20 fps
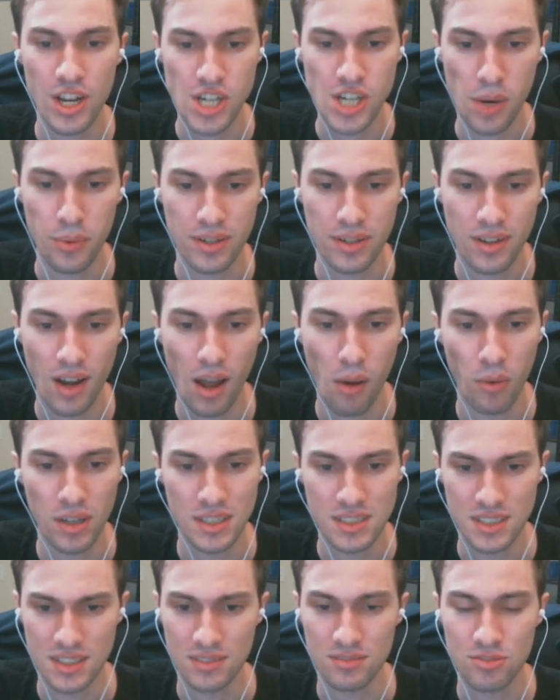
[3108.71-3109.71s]
I would not want
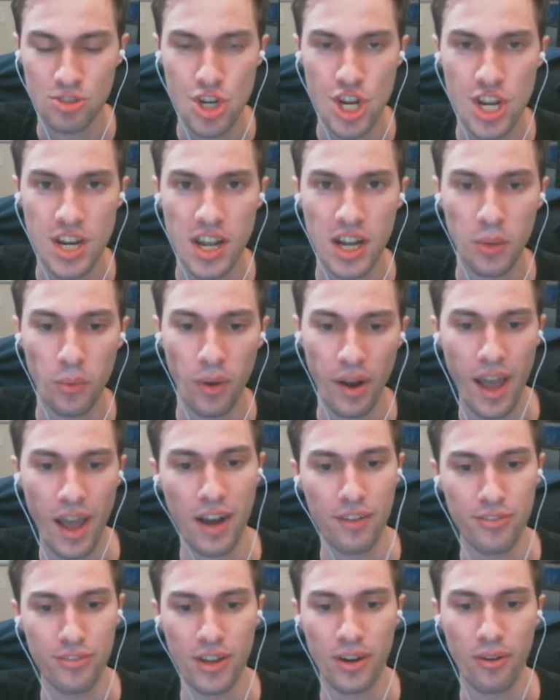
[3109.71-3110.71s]
to cheat anyone out
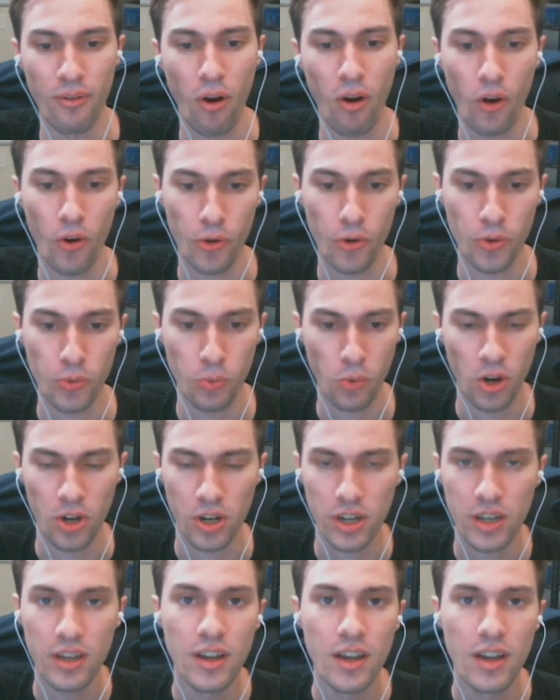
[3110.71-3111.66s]
of their hard-earned work.